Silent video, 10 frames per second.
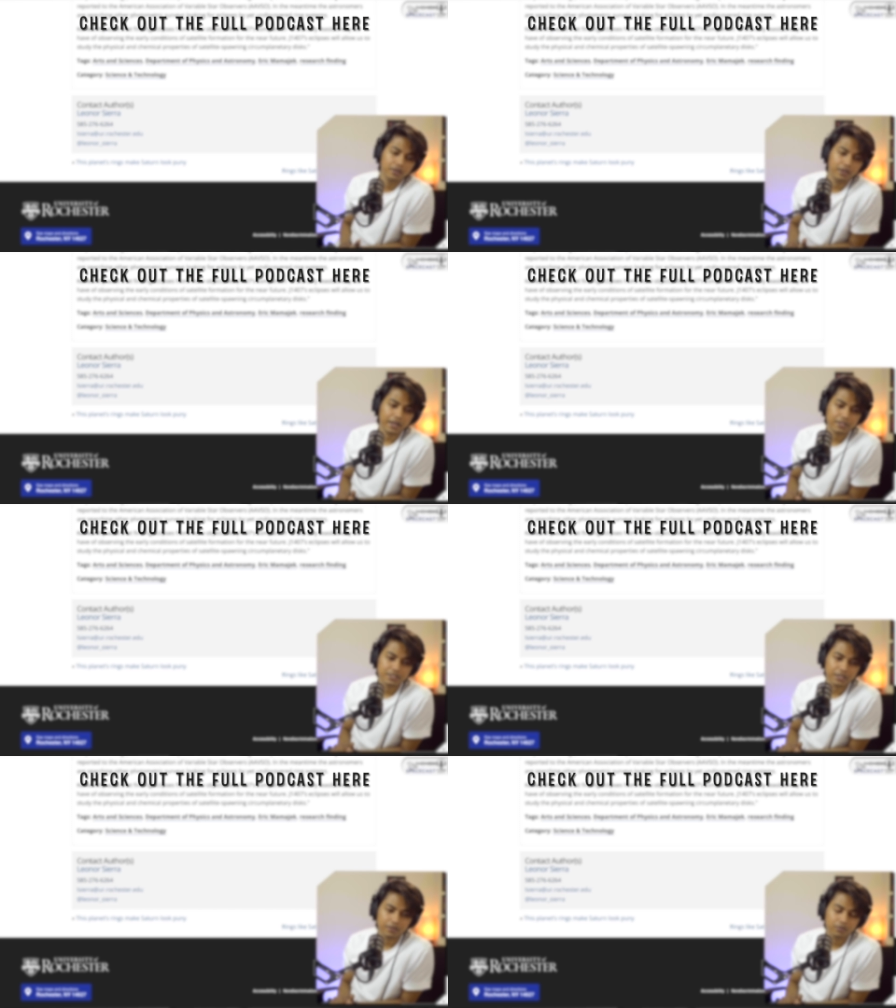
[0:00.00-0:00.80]
let's
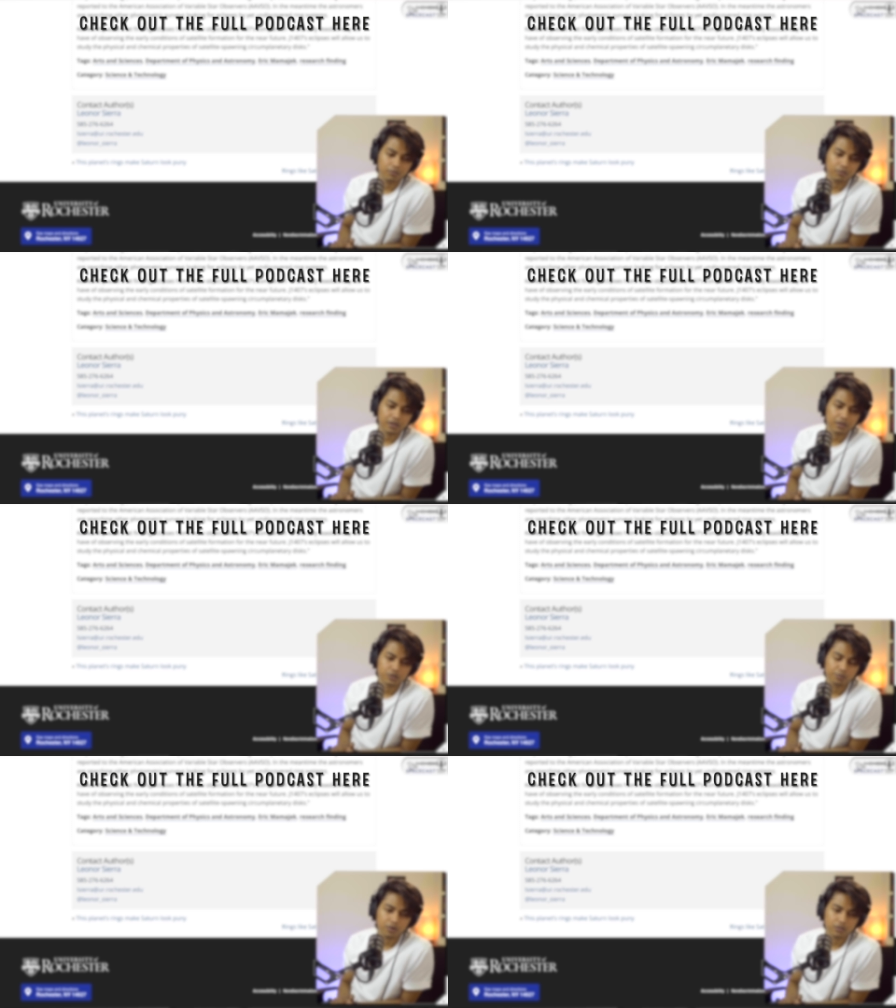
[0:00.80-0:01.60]
see what
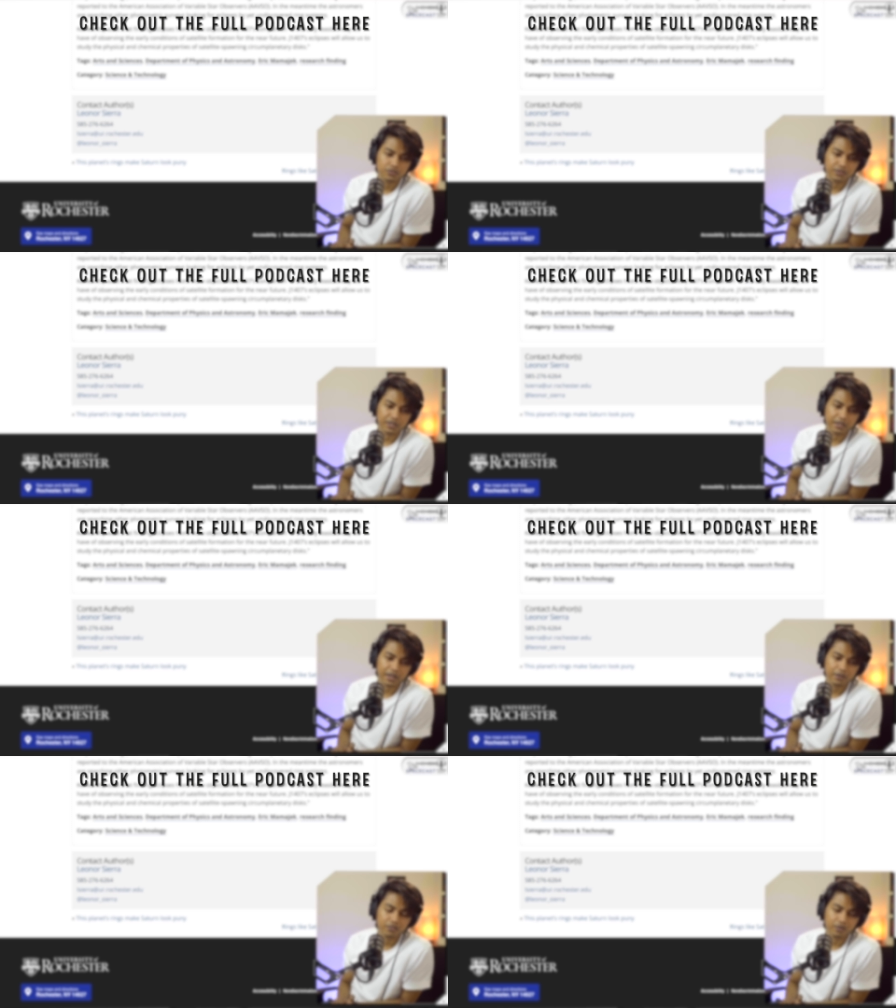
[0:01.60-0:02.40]
response we
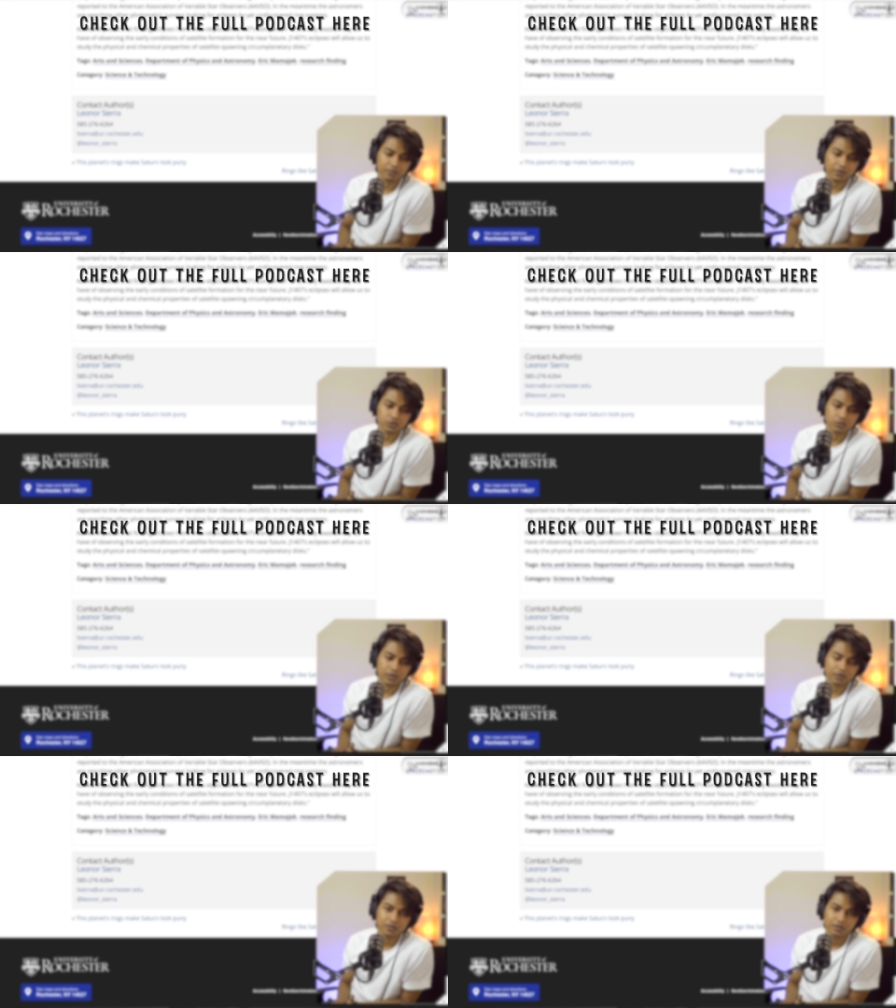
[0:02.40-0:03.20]
get from this
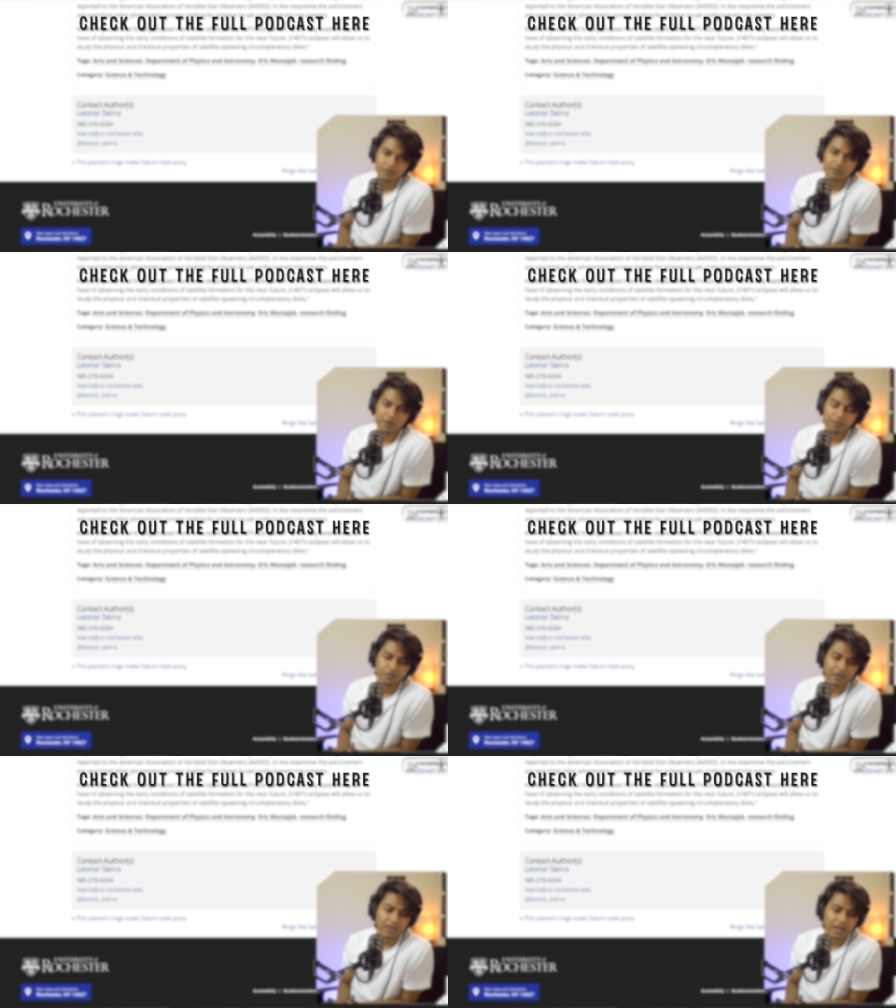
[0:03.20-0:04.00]
one
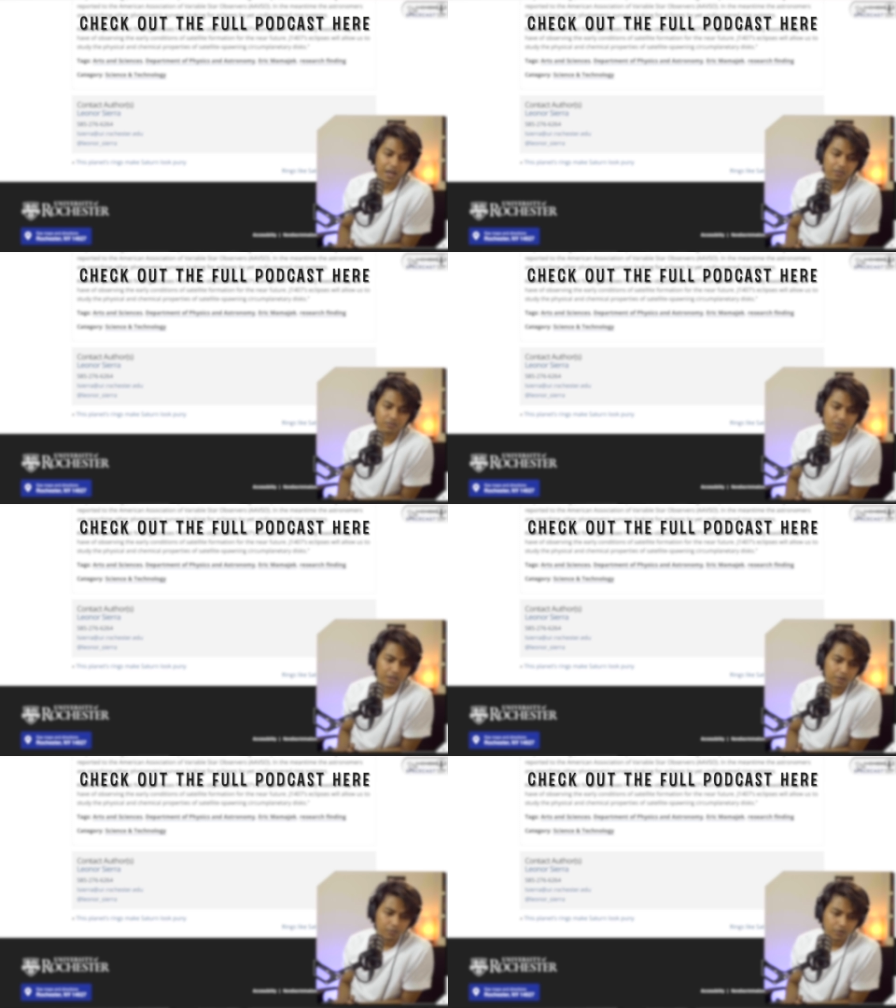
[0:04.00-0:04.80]
maybe we can have
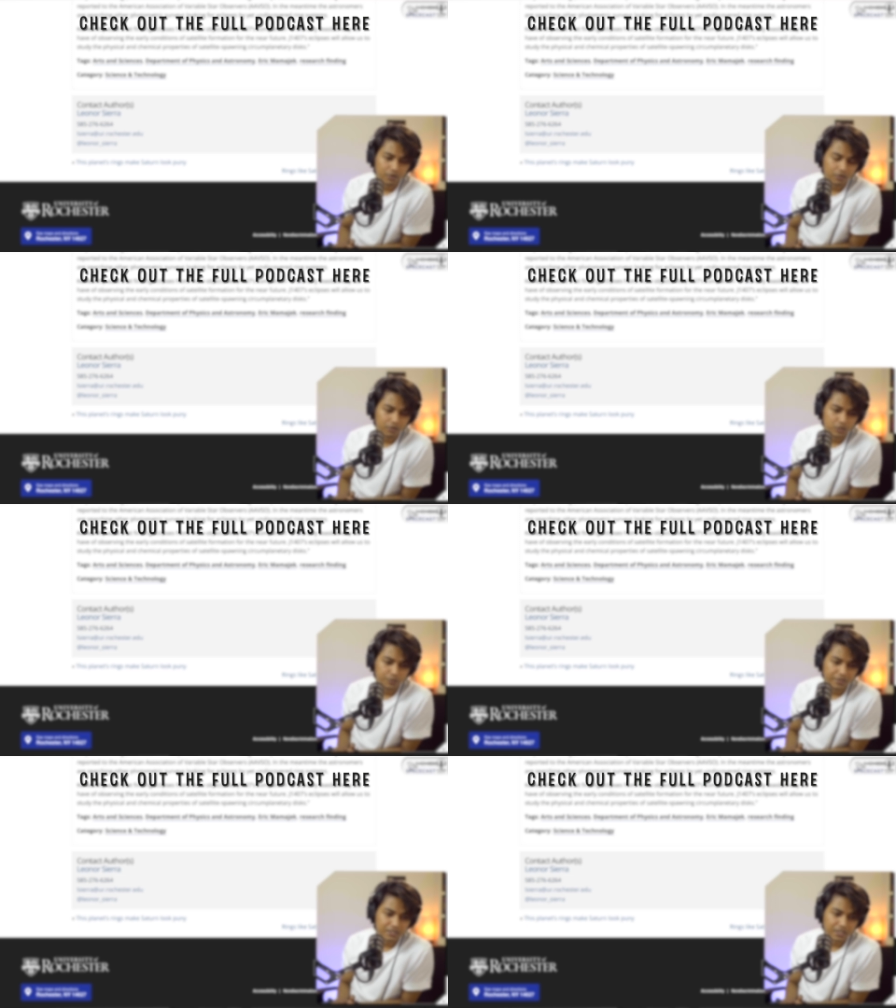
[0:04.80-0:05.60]
him or her on
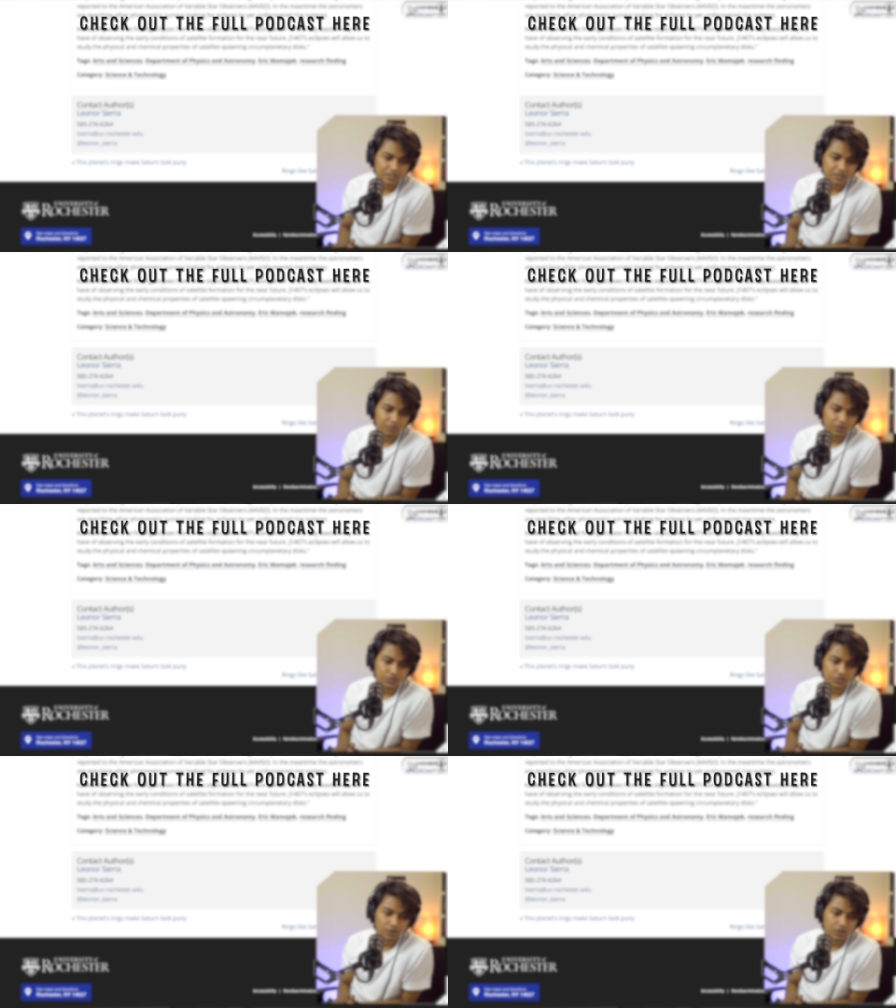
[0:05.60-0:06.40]
spacecast i'm
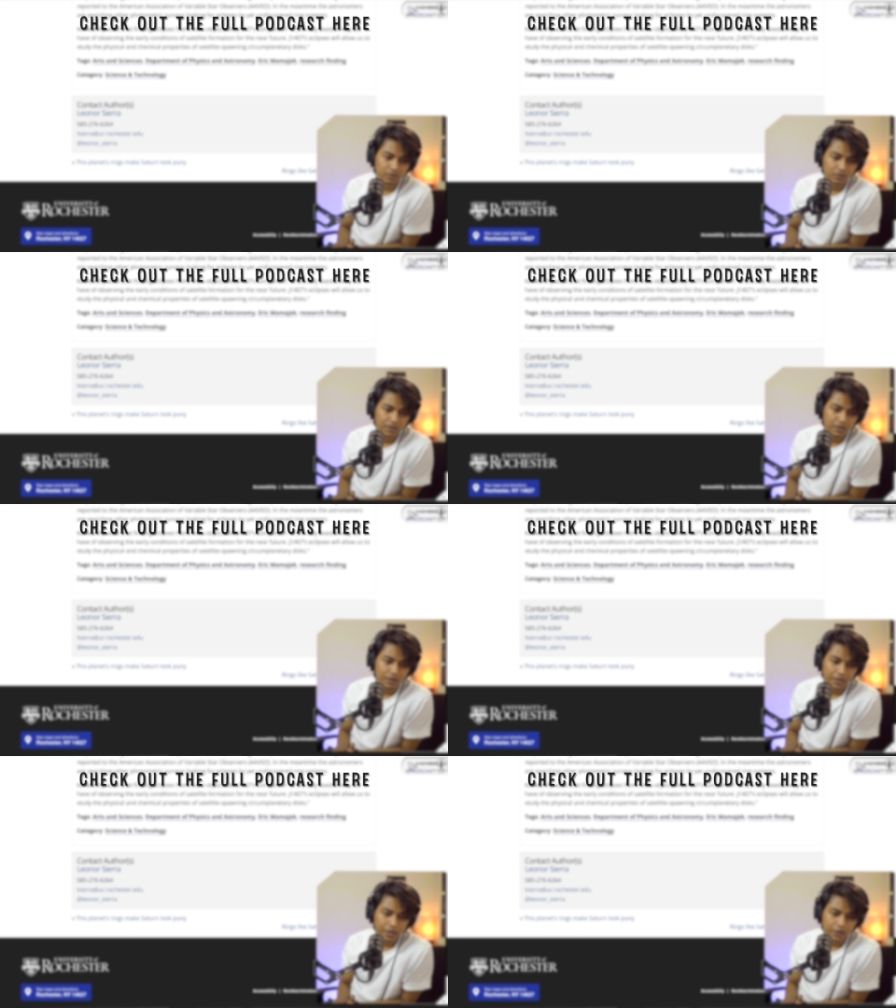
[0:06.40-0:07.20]
not sure
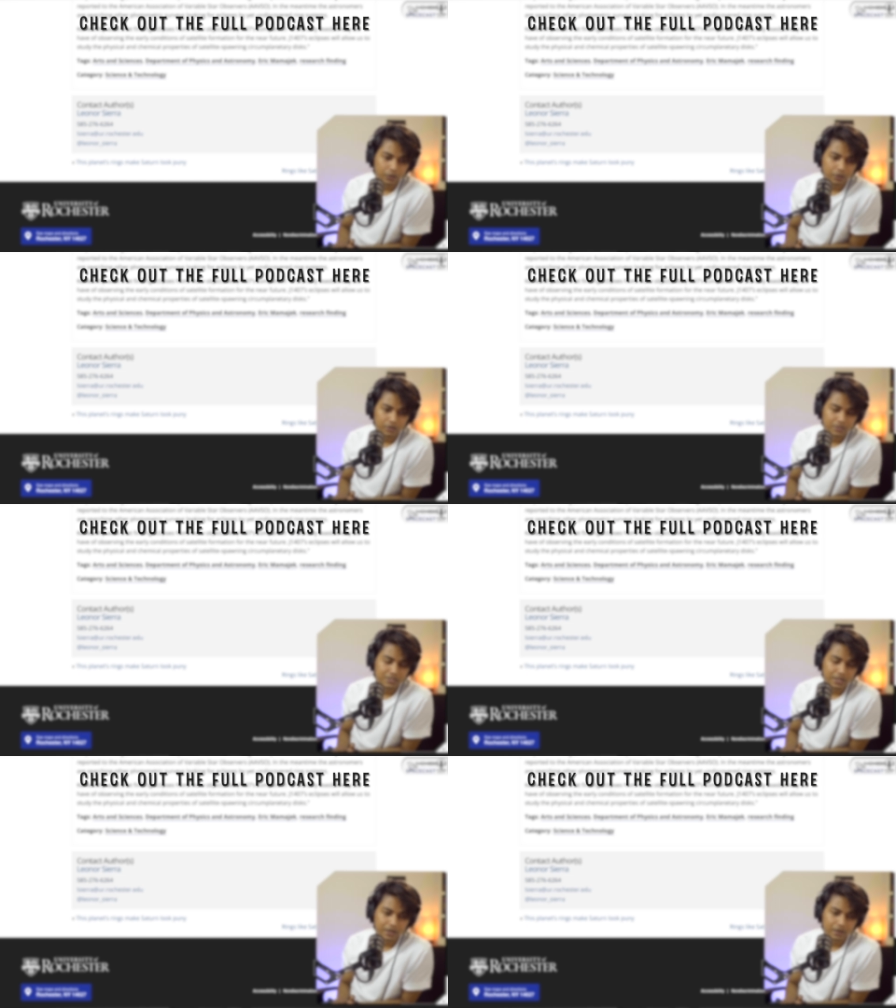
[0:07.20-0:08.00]
lenore
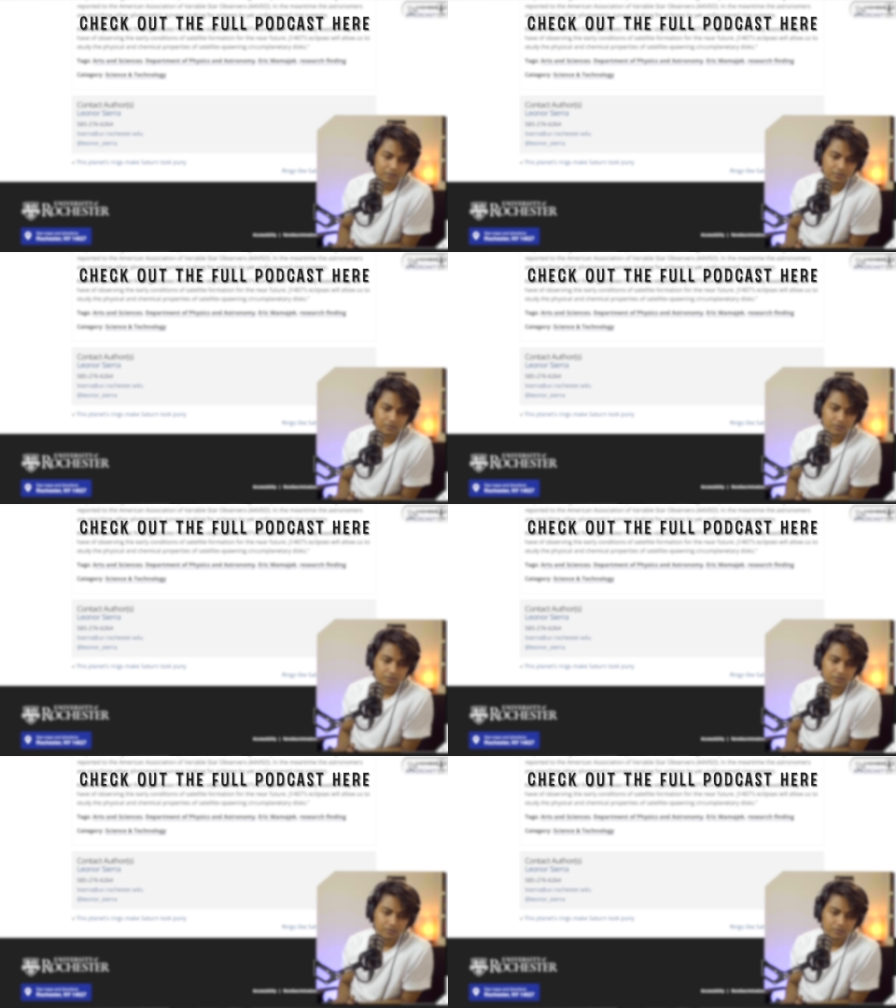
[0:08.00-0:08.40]
sierra